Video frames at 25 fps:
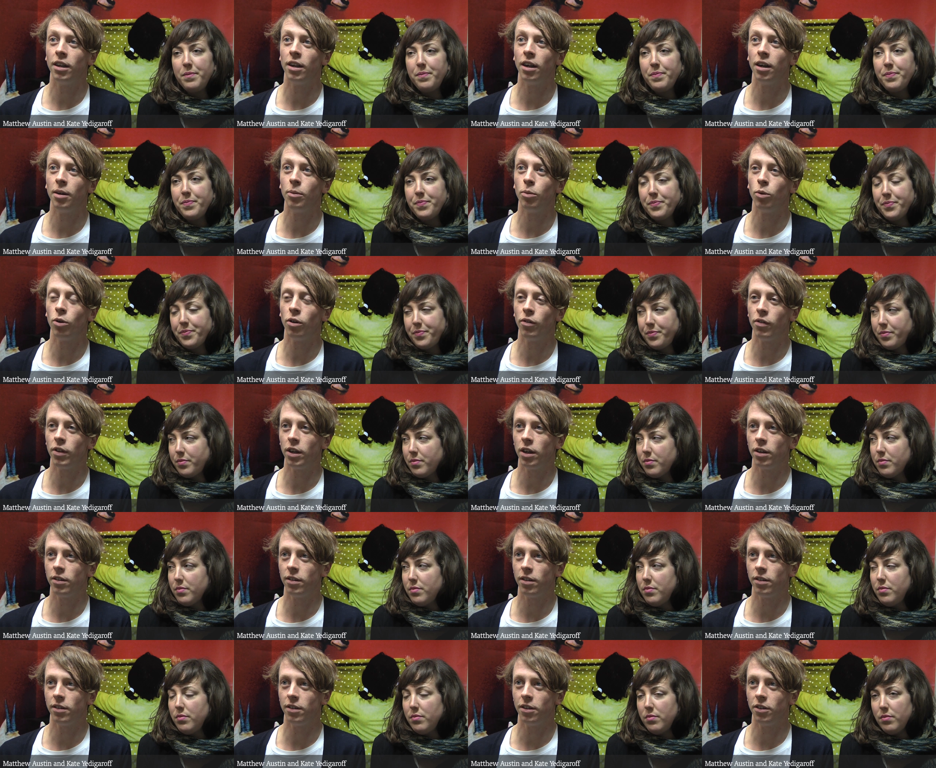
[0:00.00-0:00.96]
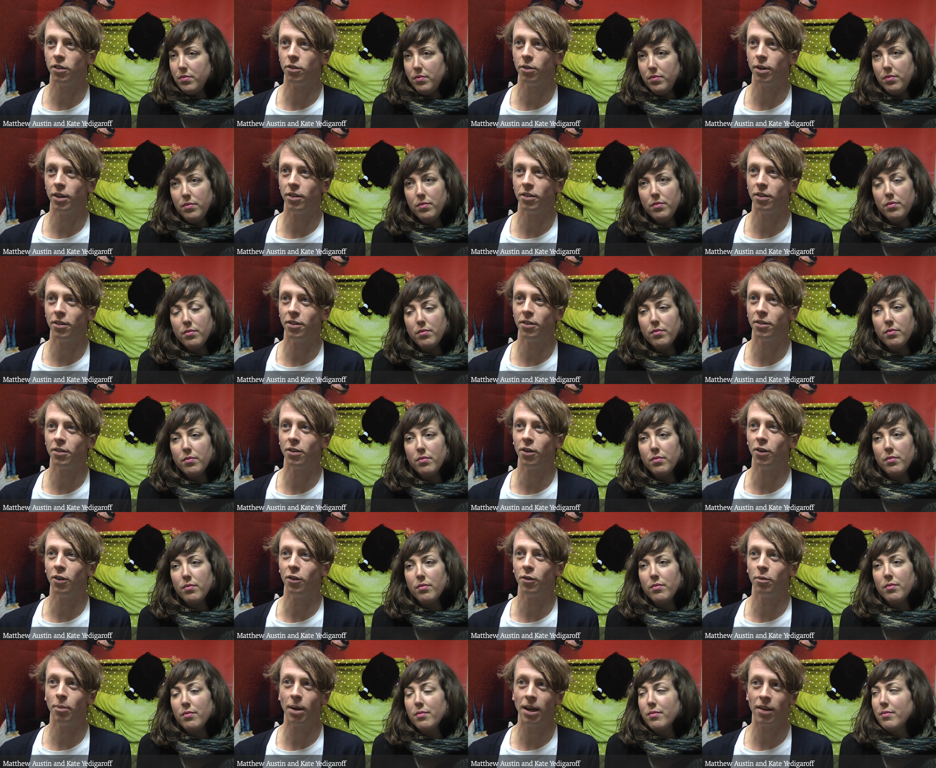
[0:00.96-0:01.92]
Speaker 1: and I'm one of the artistic directors
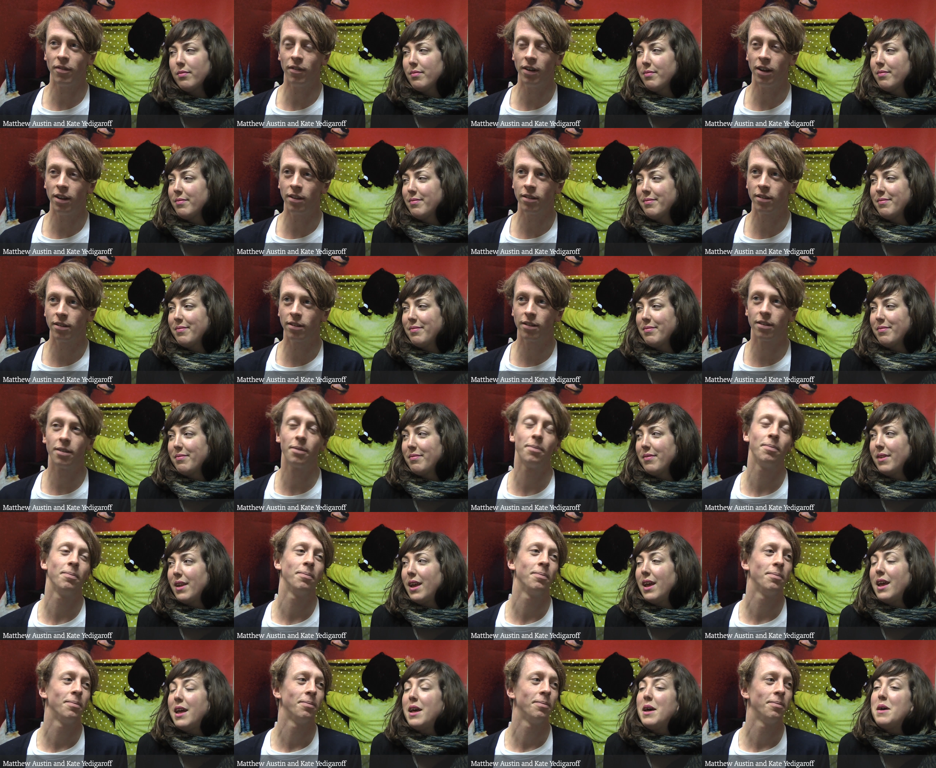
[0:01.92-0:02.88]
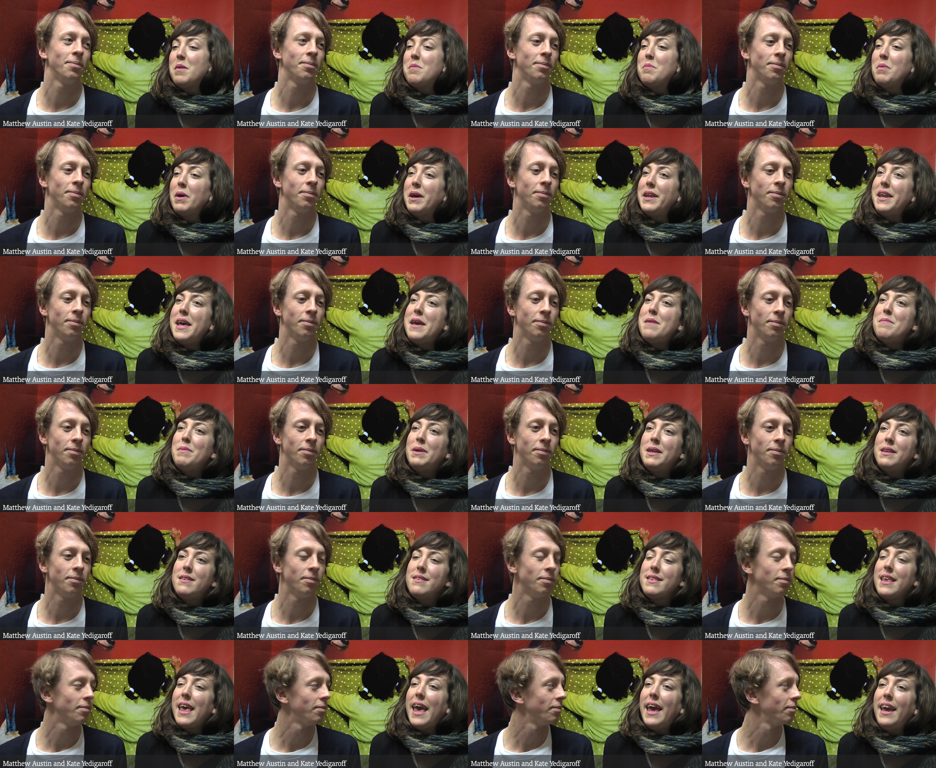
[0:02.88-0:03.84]
of Mayfest.
Speaker 2: My name
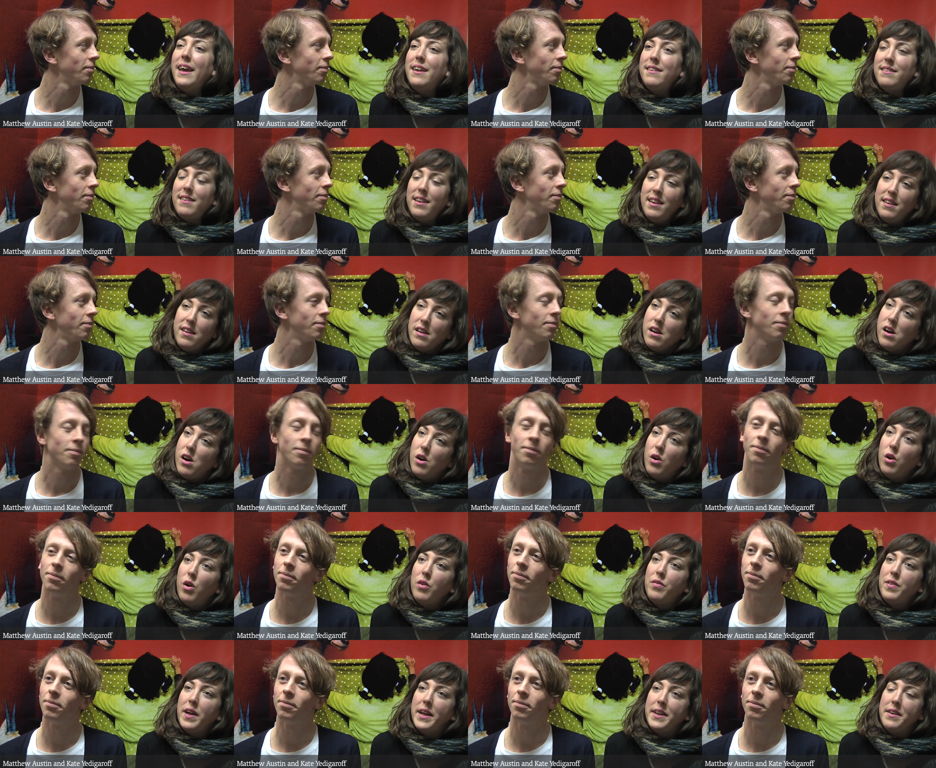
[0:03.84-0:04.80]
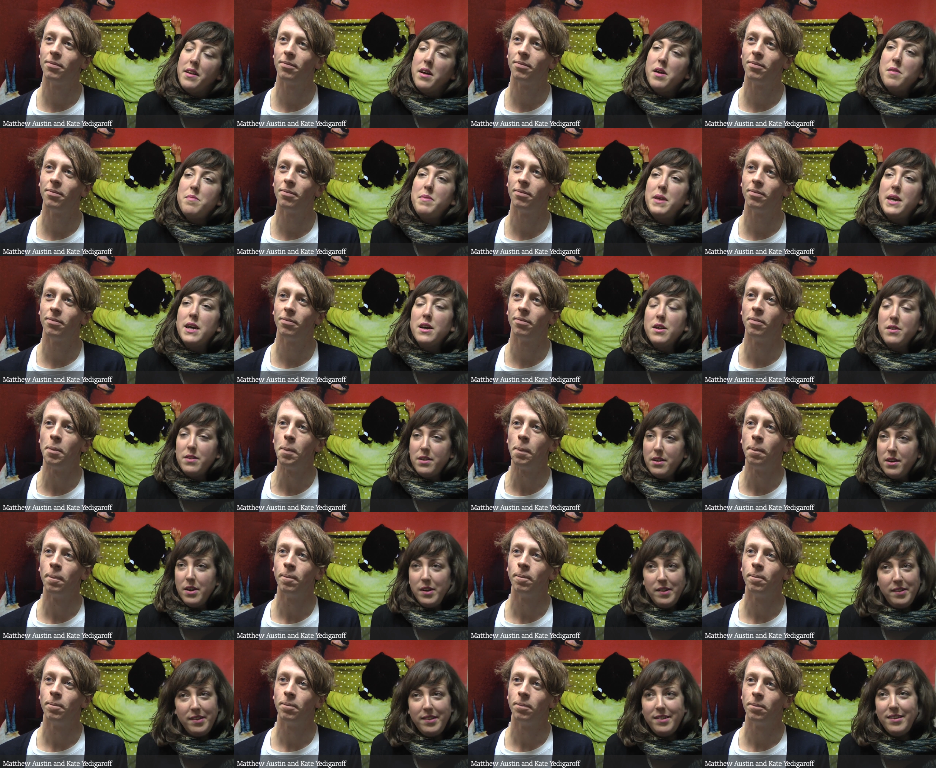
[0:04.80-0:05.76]
is Kate Yedigaroff and I'm the other
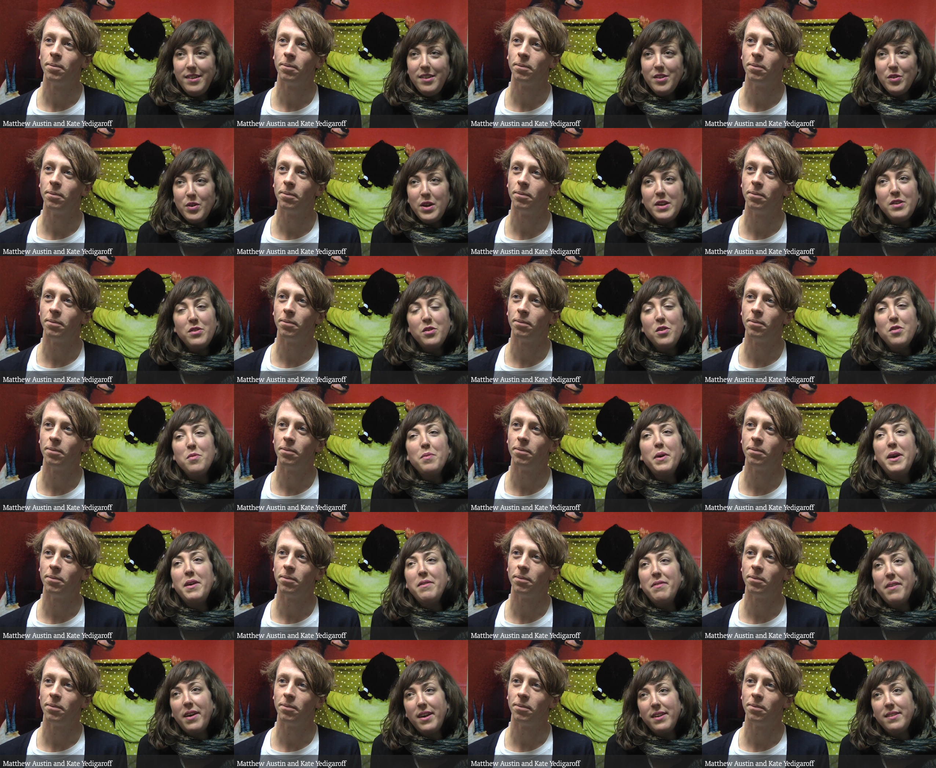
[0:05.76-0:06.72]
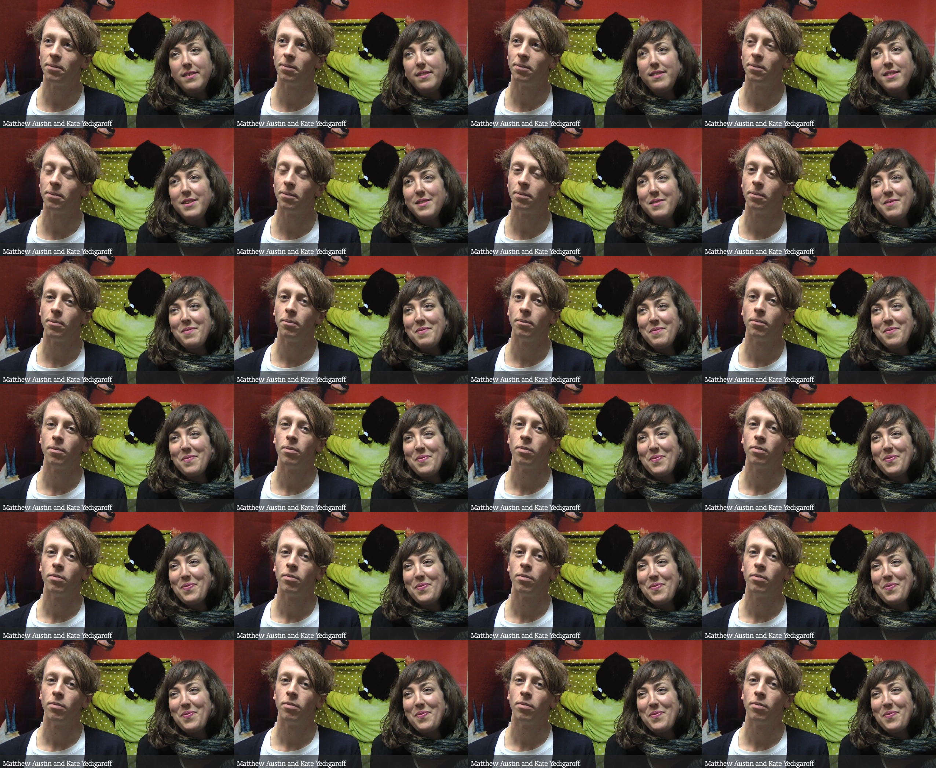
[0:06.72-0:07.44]
artistic director of Mayfest.